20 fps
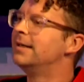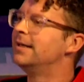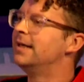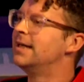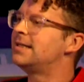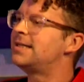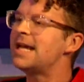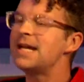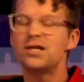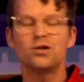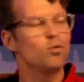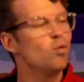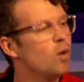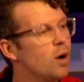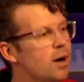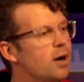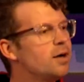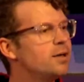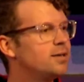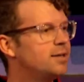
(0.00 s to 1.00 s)
It takes
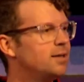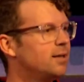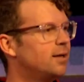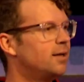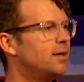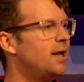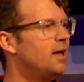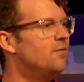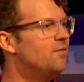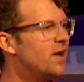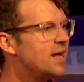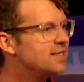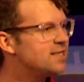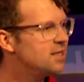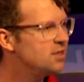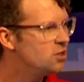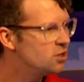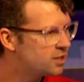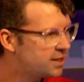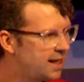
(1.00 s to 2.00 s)
work to invest
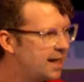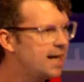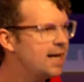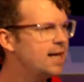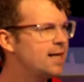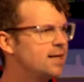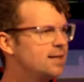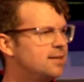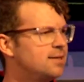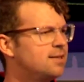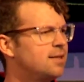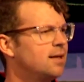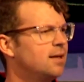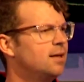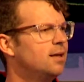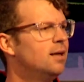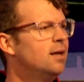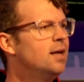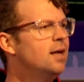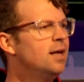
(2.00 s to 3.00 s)
in your kids,
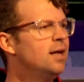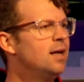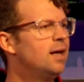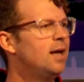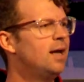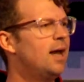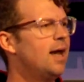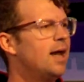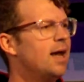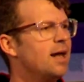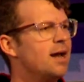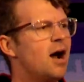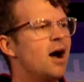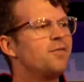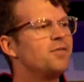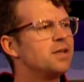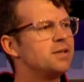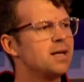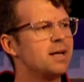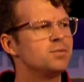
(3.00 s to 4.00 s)
and
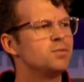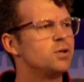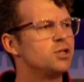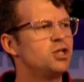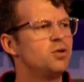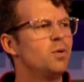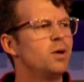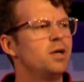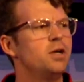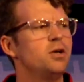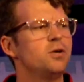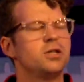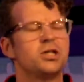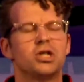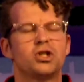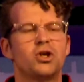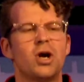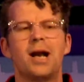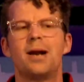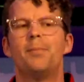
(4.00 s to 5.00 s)
oftentimes what you want to do is
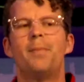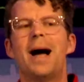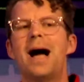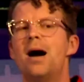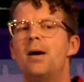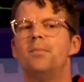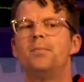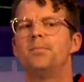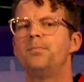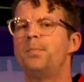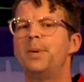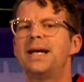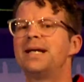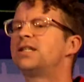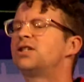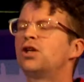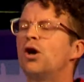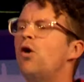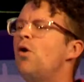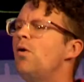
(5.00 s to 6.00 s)
just try to buy them
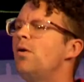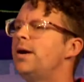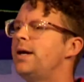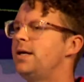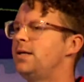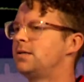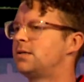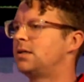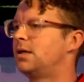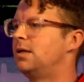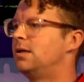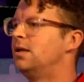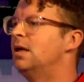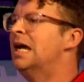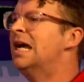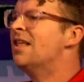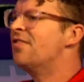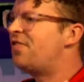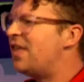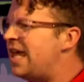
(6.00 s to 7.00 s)
big toys and
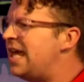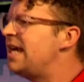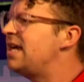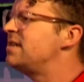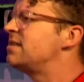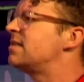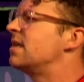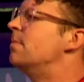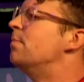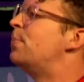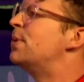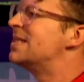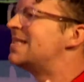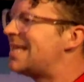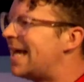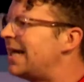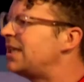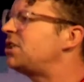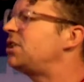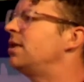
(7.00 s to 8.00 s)
things and
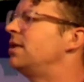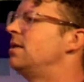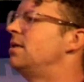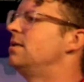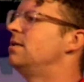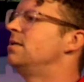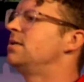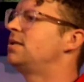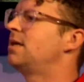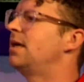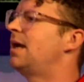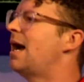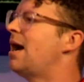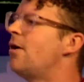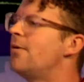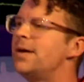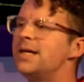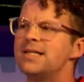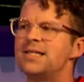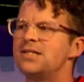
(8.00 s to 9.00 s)
possessions, and I
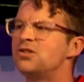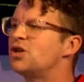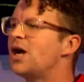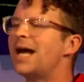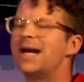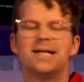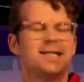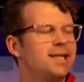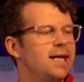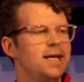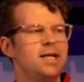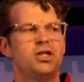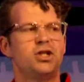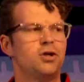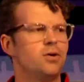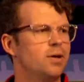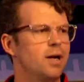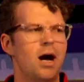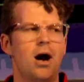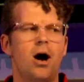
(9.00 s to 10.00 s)
always try to teach
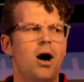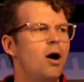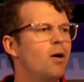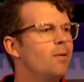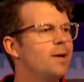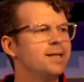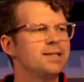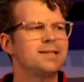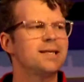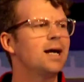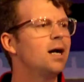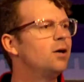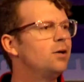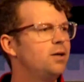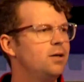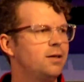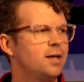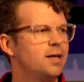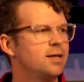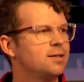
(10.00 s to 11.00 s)
you, and I always tell
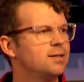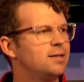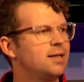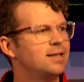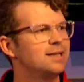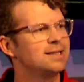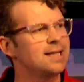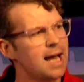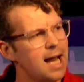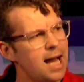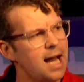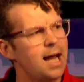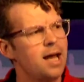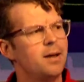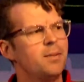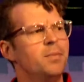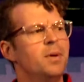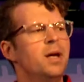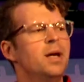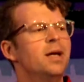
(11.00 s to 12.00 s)
you this, that
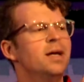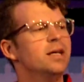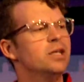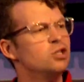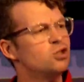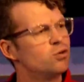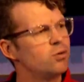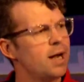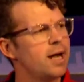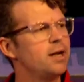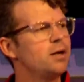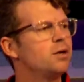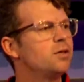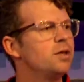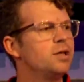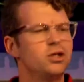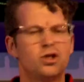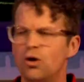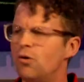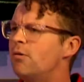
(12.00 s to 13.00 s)
time is greater
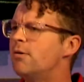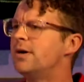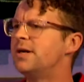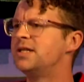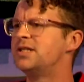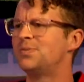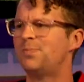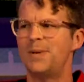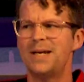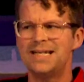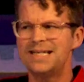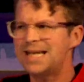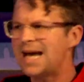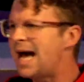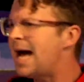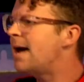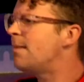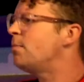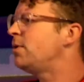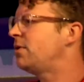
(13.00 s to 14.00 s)
than toys. Spend
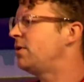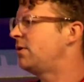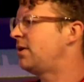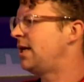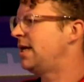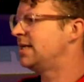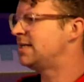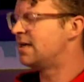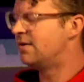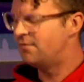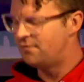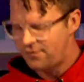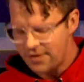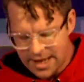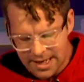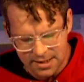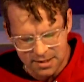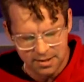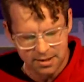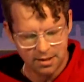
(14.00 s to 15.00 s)
time with your kids.
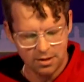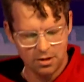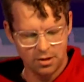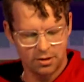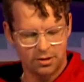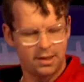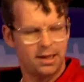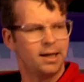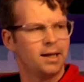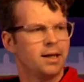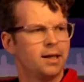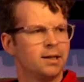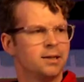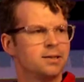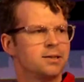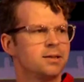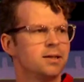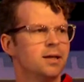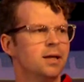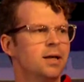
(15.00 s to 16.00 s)
Invest in your
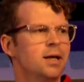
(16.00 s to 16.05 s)
kids.